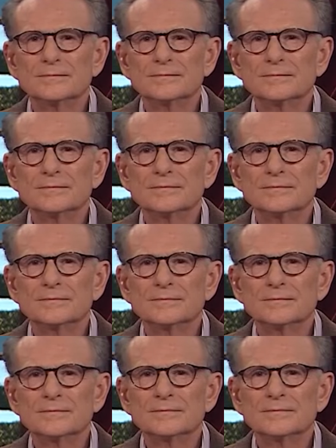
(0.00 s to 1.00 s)

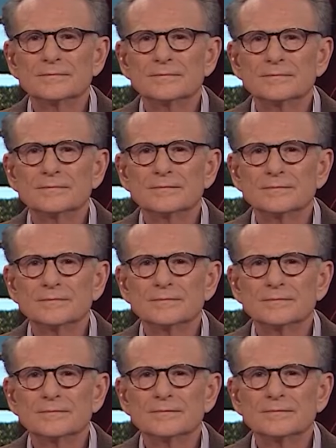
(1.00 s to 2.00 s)

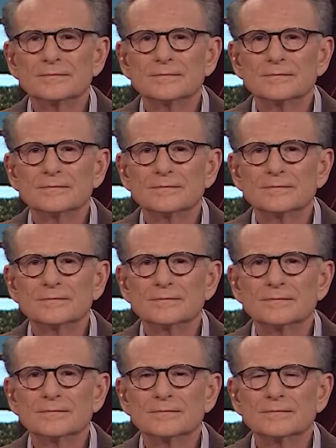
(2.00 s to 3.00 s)

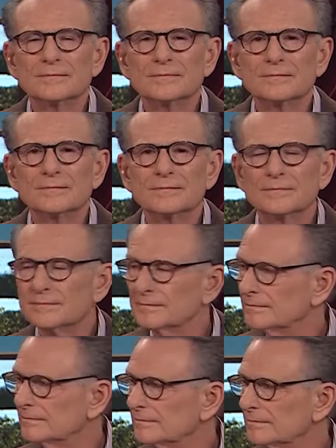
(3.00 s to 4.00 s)

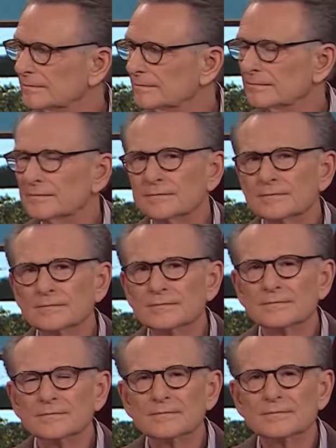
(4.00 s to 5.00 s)

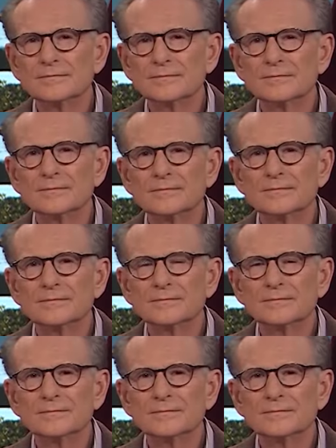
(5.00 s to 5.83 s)
The person shown says nothing.